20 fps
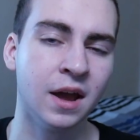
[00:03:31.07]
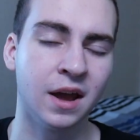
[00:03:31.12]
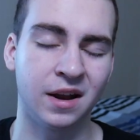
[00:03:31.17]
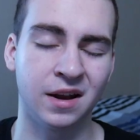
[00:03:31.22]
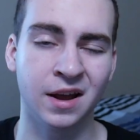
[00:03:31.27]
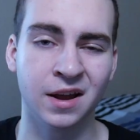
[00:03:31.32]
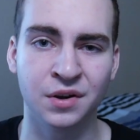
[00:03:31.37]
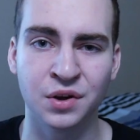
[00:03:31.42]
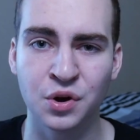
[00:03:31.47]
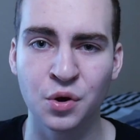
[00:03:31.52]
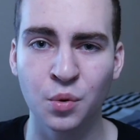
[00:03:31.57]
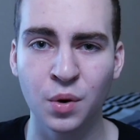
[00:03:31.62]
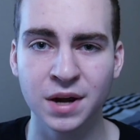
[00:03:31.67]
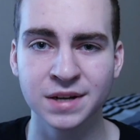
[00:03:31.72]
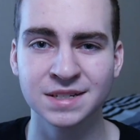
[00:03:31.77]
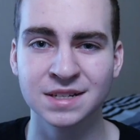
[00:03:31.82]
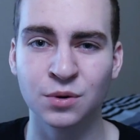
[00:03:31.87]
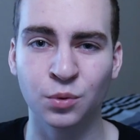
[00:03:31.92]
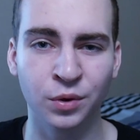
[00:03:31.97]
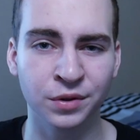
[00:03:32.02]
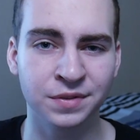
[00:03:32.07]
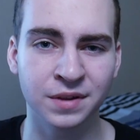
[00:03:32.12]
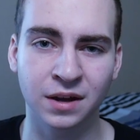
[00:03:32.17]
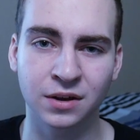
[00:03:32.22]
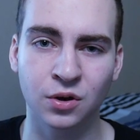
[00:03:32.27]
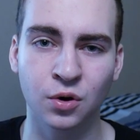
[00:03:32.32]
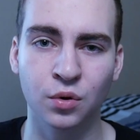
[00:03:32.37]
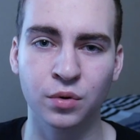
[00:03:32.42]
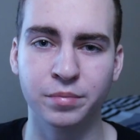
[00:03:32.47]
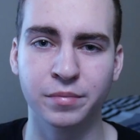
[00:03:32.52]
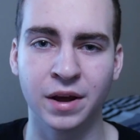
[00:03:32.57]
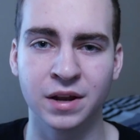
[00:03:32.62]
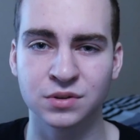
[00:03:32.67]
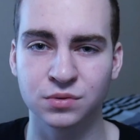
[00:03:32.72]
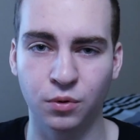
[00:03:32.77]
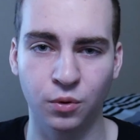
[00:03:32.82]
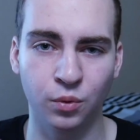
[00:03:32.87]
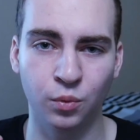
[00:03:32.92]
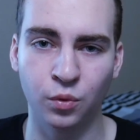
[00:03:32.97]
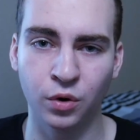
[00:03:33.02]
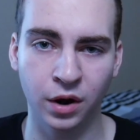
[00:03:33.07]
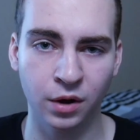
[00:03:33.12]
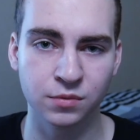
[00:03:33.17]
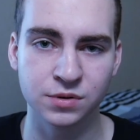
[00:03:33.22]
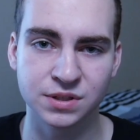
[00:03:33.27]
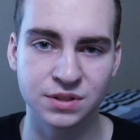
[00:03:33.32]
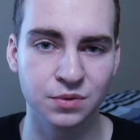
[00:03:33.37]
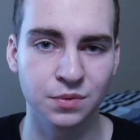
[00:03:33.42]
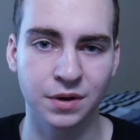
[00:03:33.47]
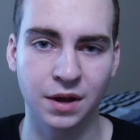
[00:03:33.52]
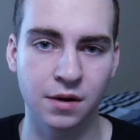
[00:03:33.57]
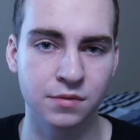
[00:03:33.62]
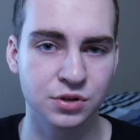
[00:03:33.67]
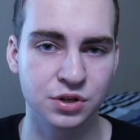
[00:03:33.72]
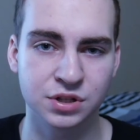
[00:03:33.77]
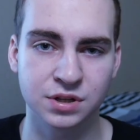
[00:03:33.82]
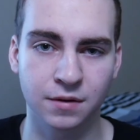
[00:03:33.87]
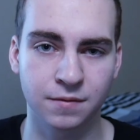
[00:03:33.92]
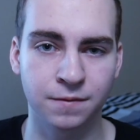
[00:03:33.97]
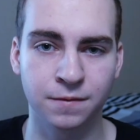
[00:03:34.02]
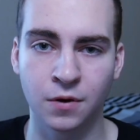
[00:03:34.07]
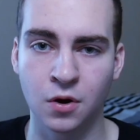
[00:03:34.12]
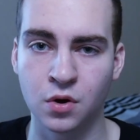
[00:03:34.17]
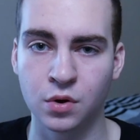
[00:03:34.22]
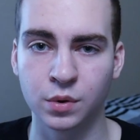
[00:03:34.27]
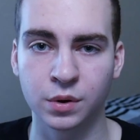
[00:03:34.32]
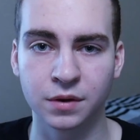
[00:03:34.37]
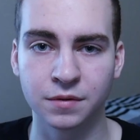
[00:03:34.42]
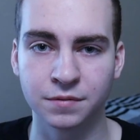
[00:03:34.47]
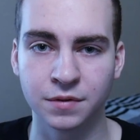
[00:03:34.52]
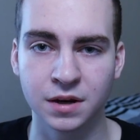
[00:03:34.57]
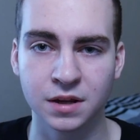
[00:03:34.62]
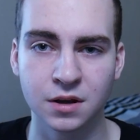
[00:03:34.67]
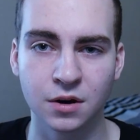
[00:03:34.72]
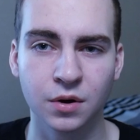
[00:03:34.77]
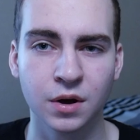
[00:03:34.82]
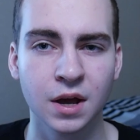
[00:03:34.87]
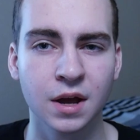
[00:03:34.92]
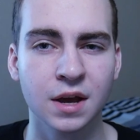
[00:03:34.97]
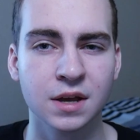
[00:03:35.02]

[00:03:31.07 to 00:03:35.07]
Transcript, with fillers: and I had no idea what that code meant or what I was doing. I was just like following a video.